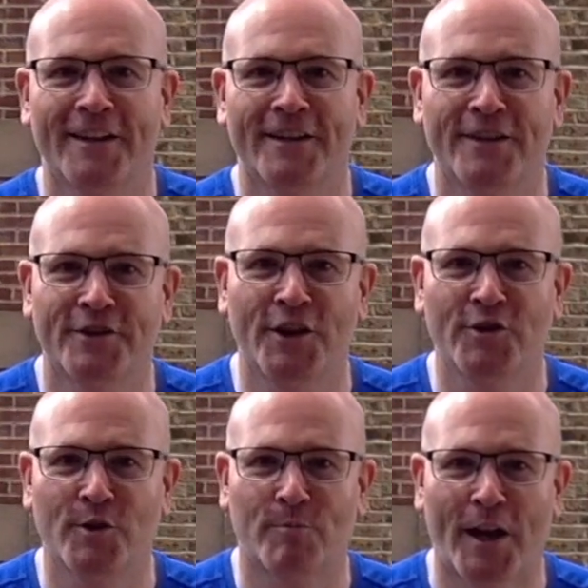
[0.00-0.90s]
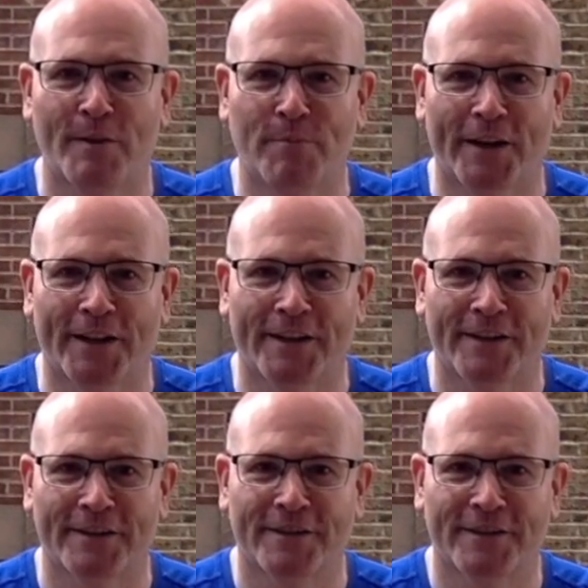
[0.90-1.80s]
gingerbread
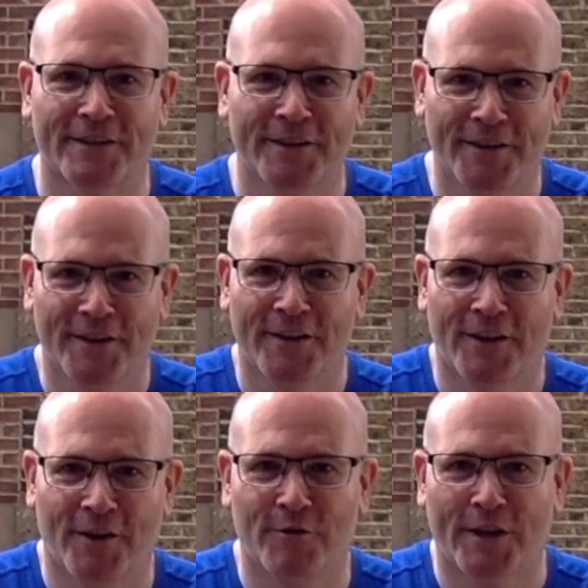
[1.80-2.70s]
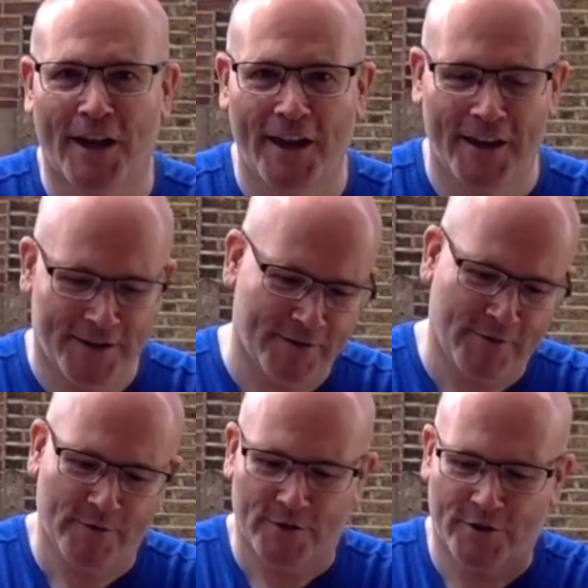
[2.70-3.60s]
bunnies. Okay,
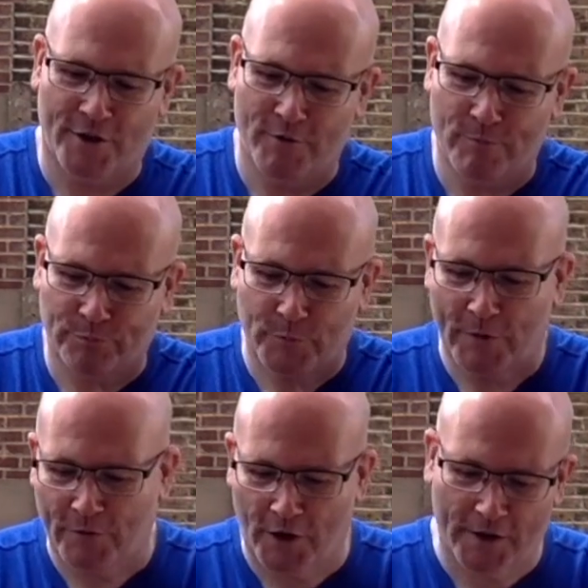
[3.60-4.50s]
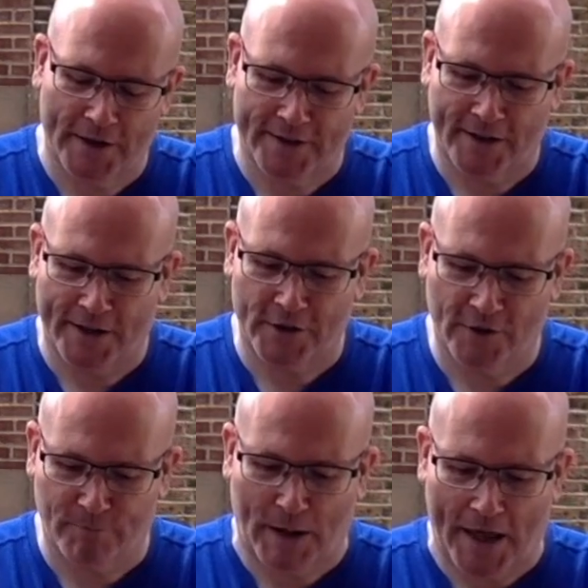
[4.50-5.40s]
so we've got a selection
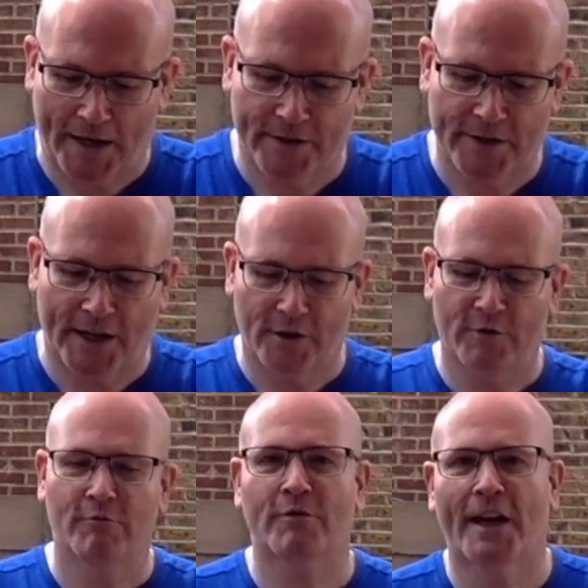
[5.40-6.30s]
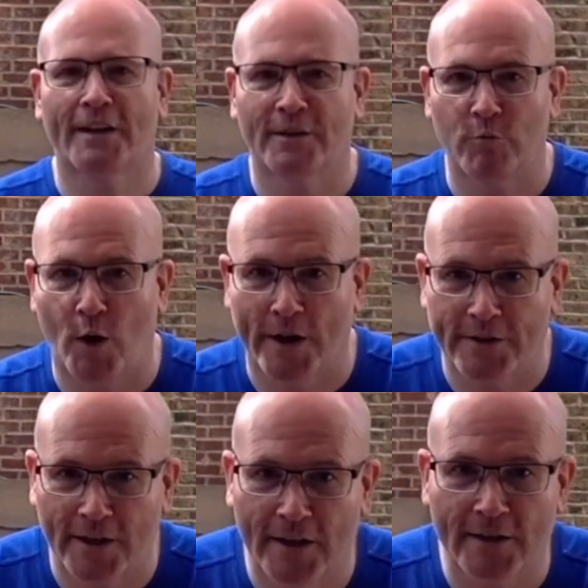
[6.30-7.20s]
of black, yellow, red and white
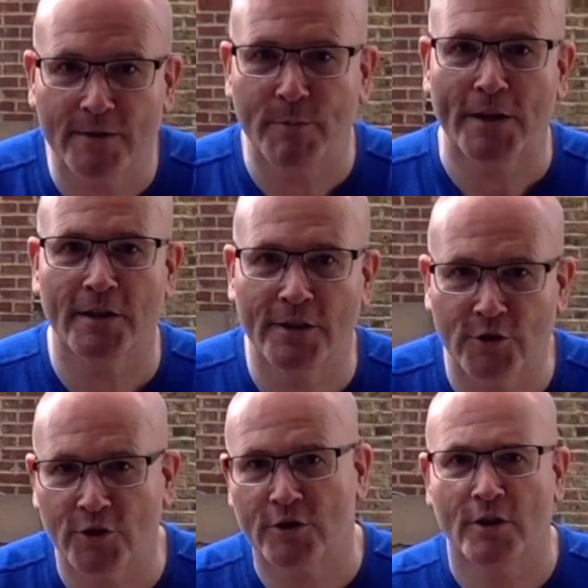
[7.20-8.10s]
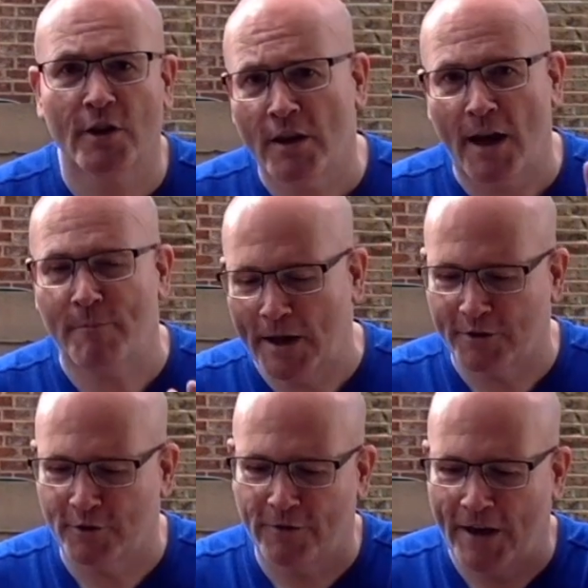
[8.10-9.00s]
and it's basically just a matter
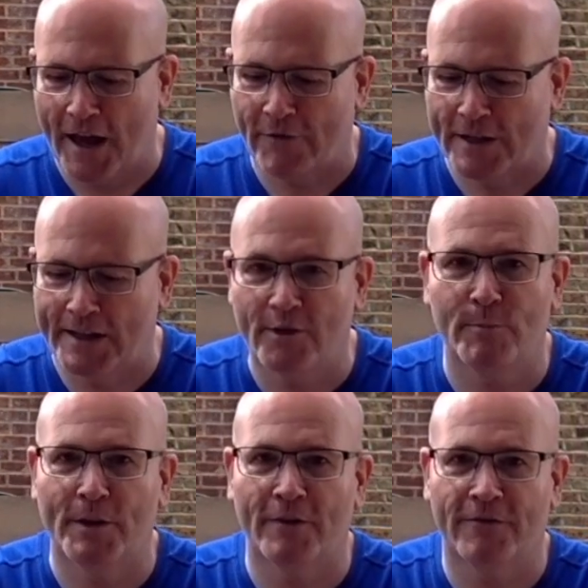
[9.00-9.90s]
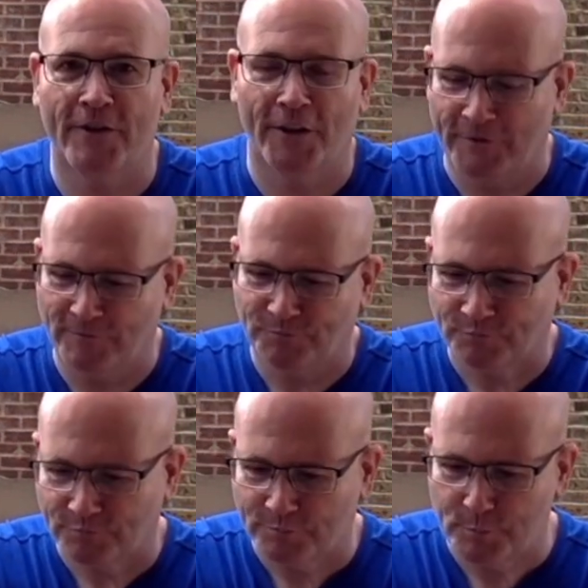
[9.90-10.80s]
of having a little bit of fun.
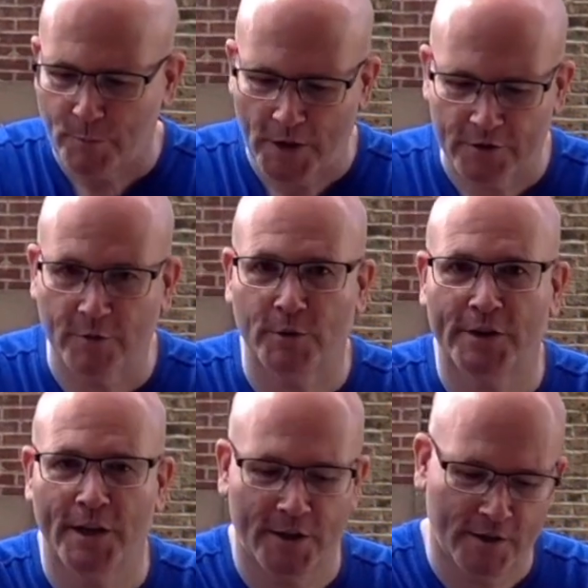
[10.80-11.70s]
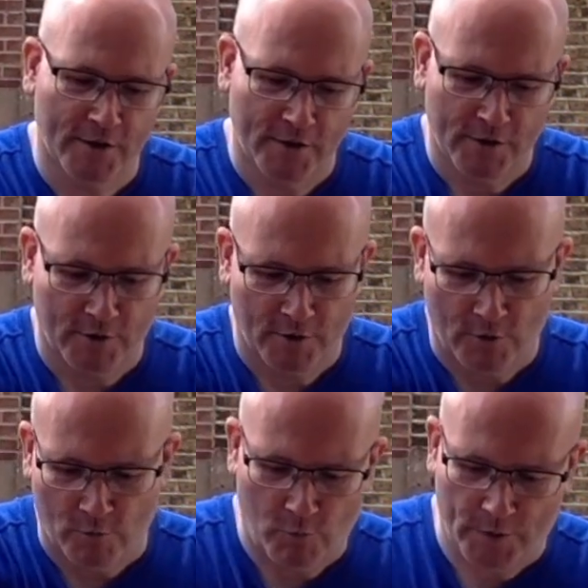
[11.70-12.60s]
So we'll take
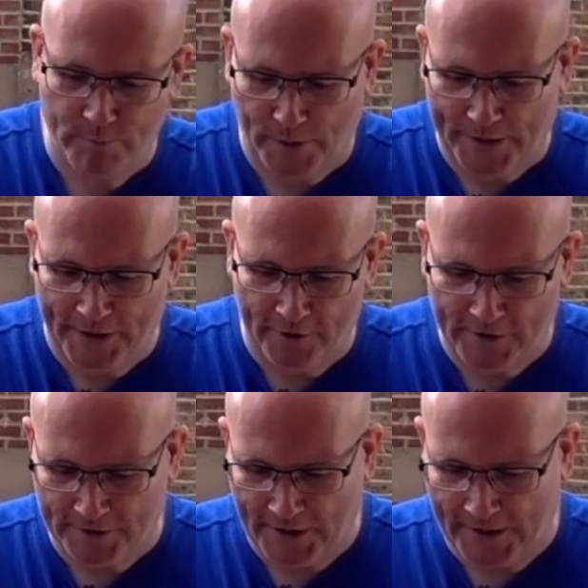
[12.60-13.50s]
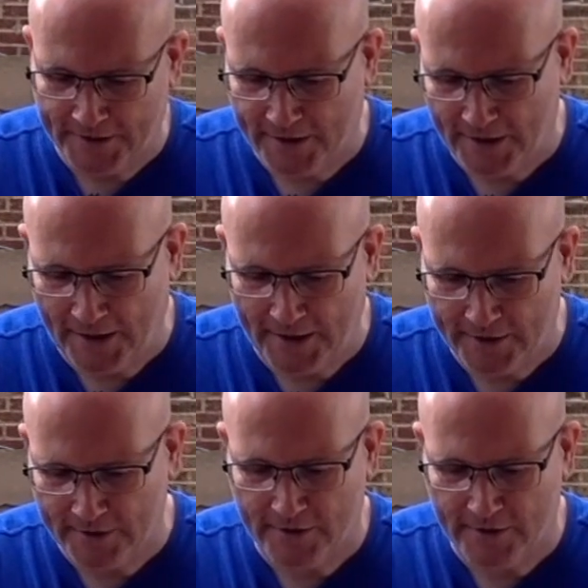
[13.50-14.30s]
one bunny out like that and